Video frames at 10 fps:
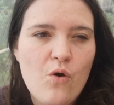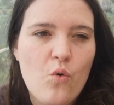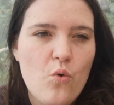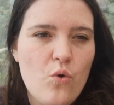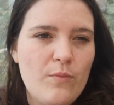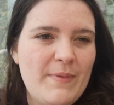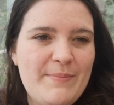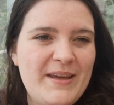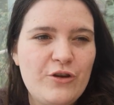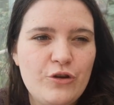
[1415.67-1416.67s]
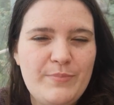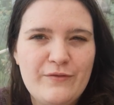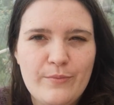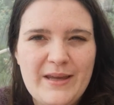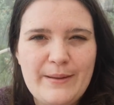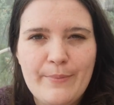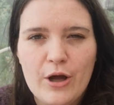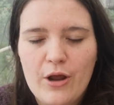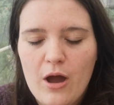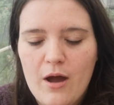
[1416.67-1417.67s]
or maybe it could be for me,
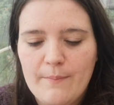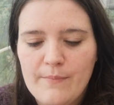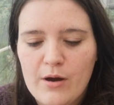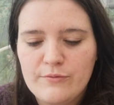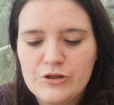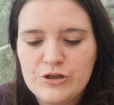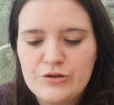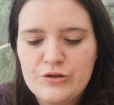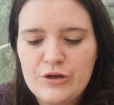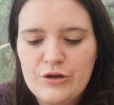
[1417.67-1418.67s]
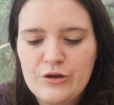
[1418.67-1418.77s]
but I was just